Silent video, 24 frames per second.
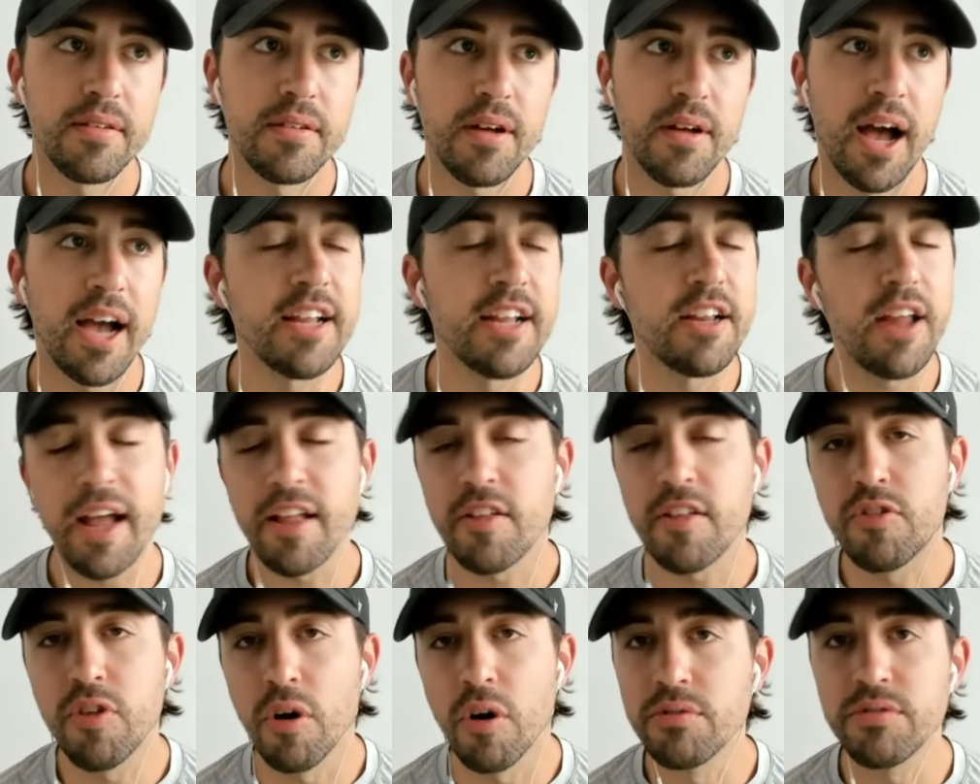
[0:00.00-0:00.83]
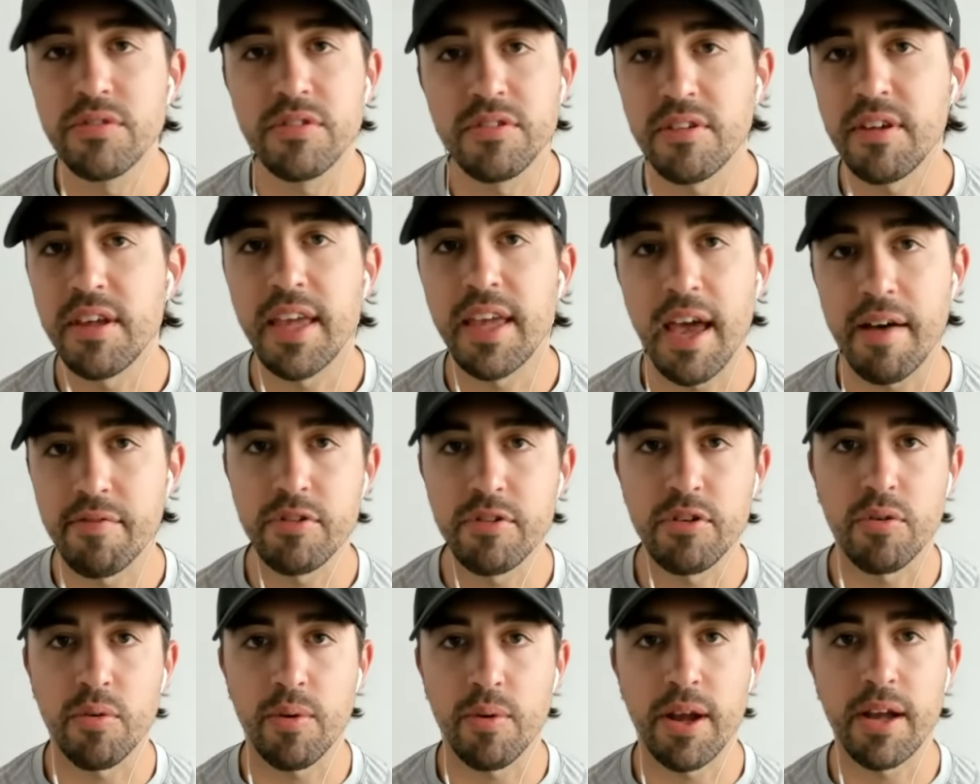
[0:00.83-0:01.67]
I don't see Kevin
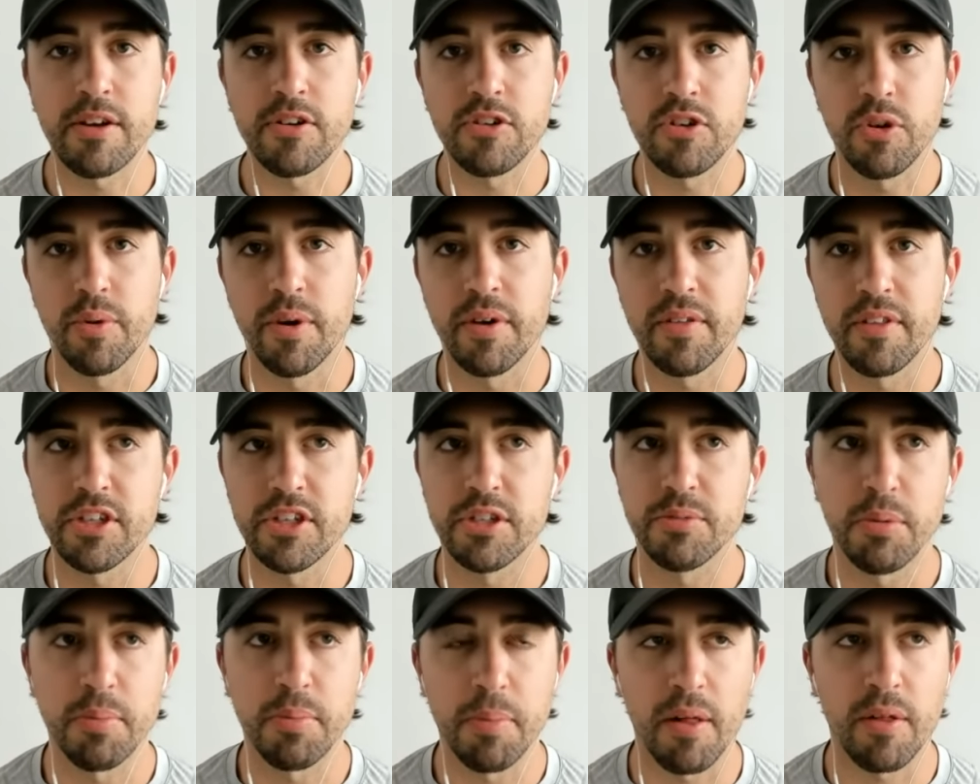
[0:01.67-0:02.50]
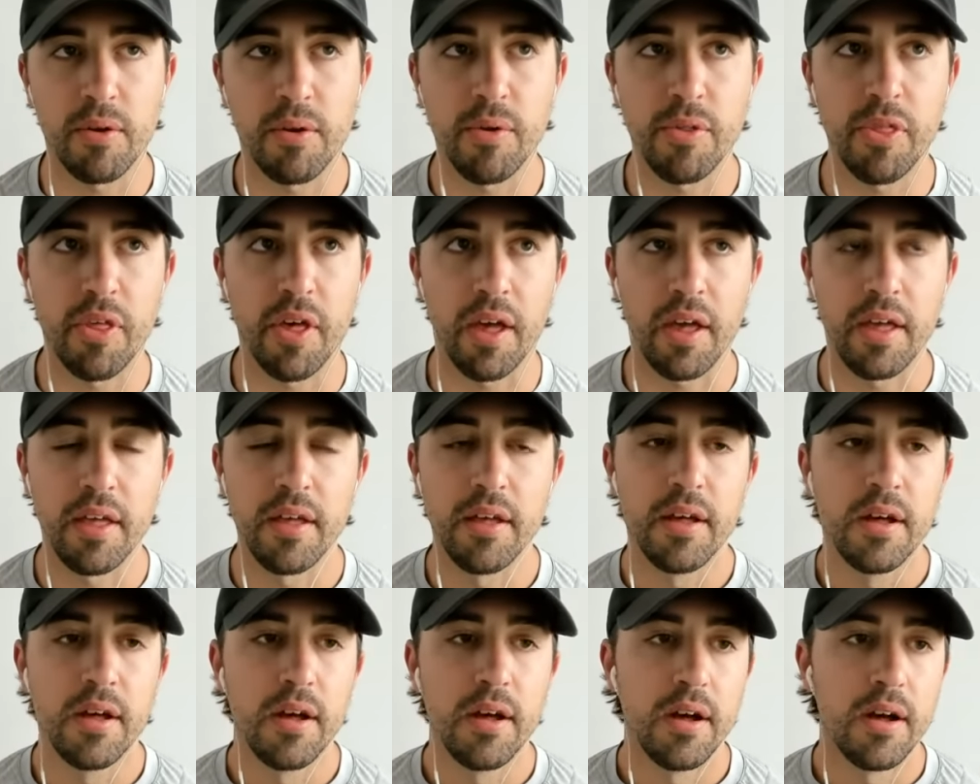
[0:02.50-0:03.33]
Durant doing the Jimmy Butler thing.
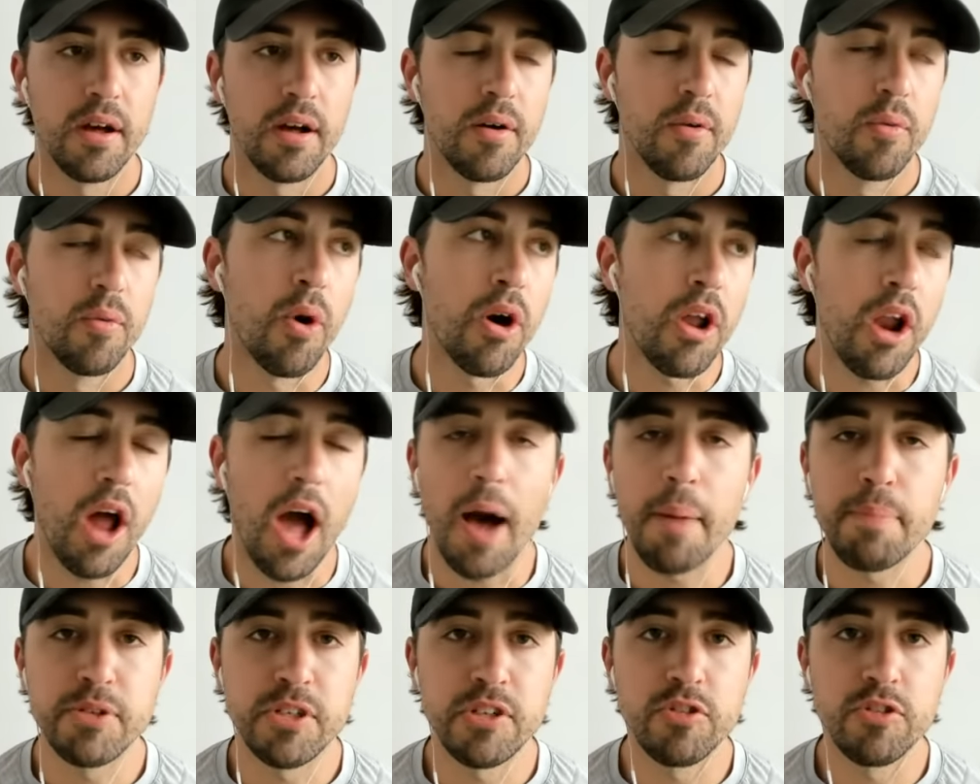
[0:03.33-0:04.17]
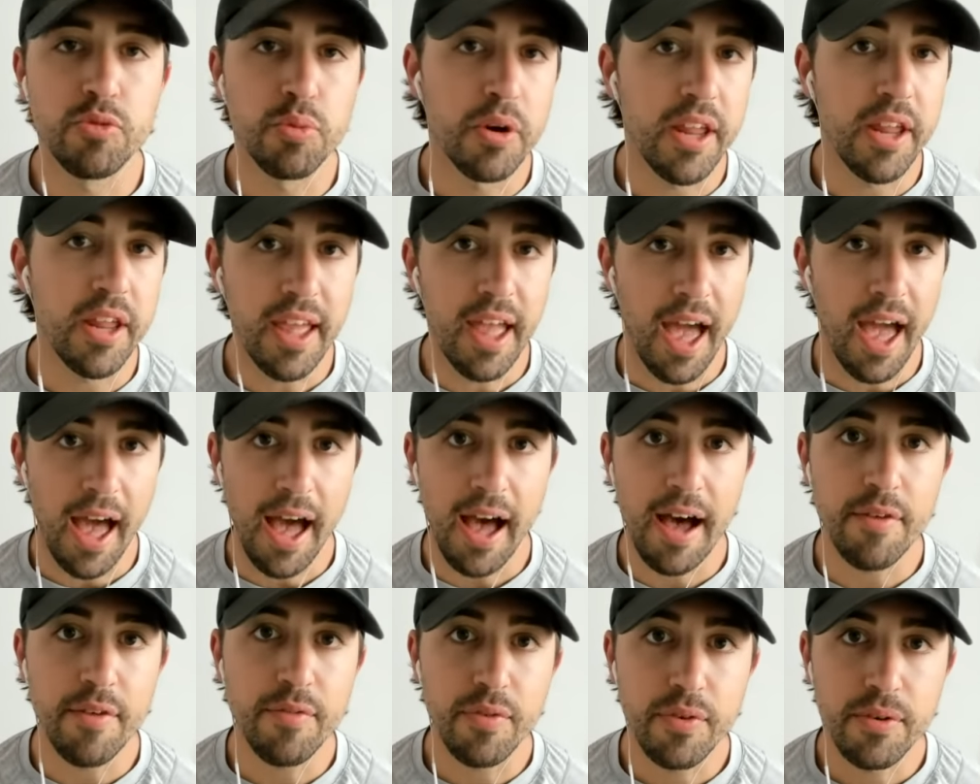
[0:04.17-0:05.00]
What options would he
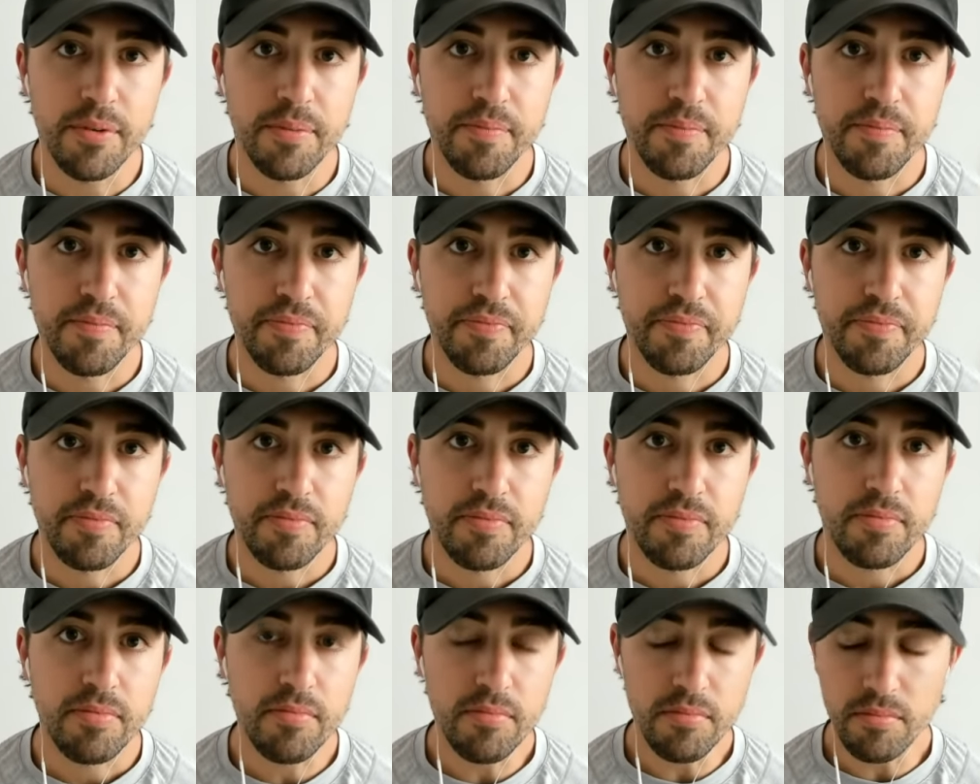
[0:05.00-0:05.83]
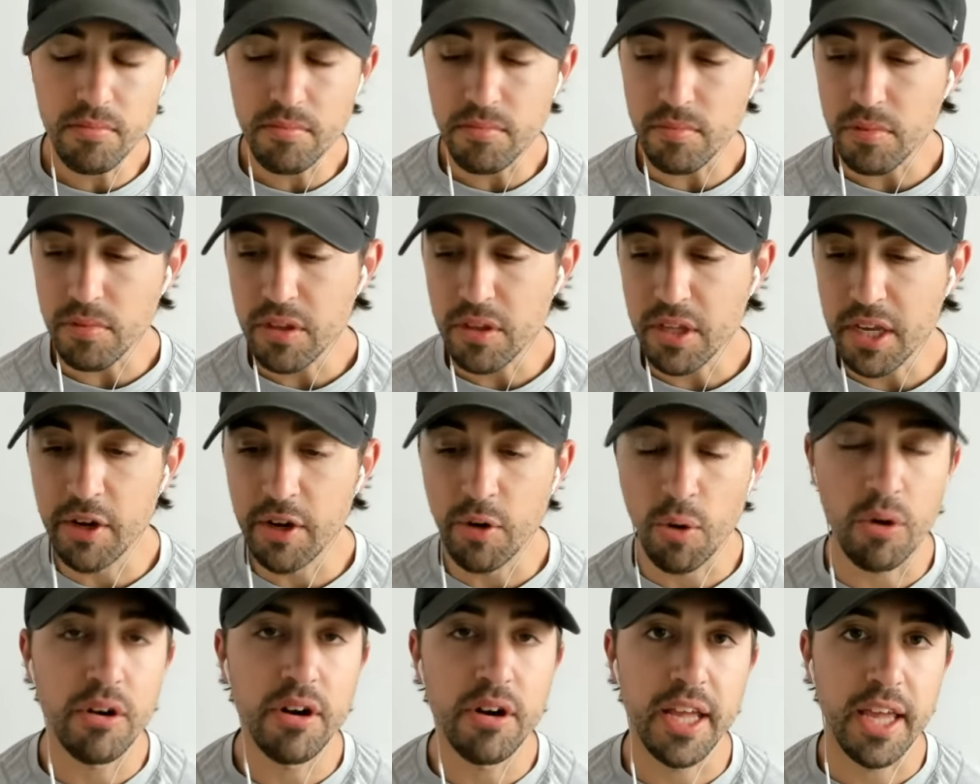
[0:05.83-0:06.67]
have in
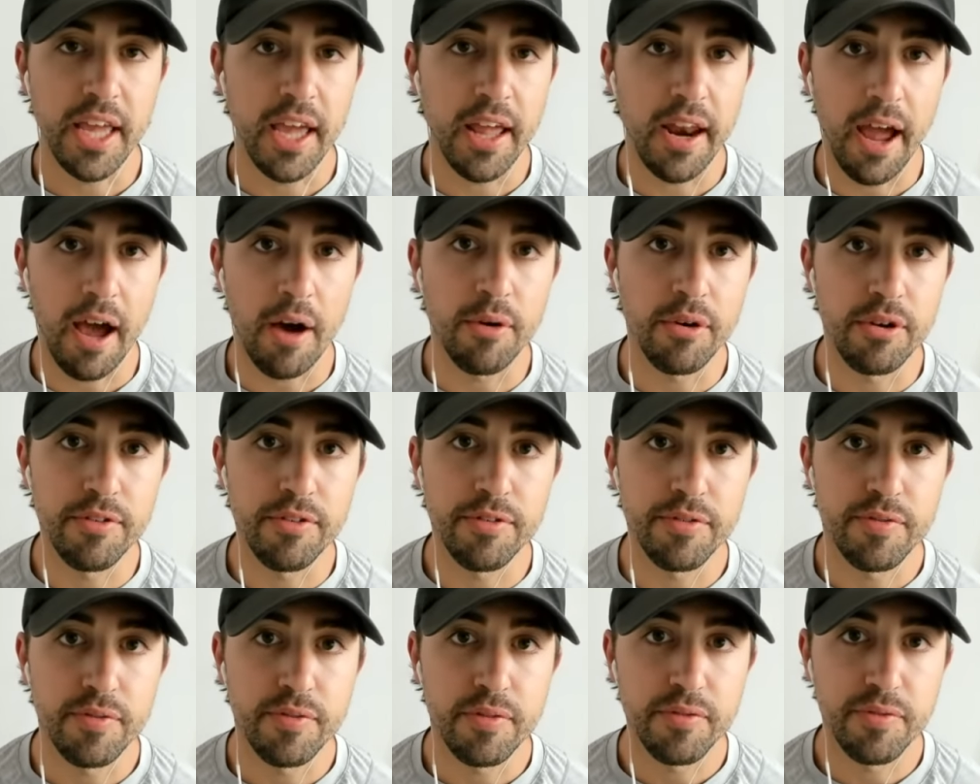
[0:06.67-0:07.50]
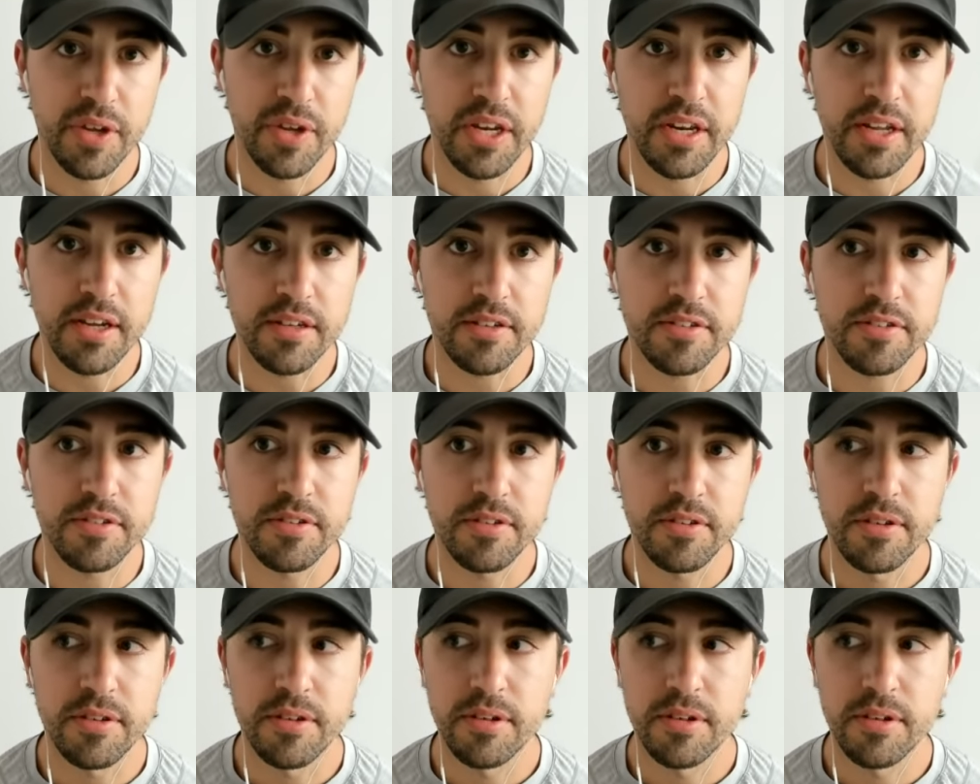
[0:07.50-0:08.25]
order to get out of Phoenix?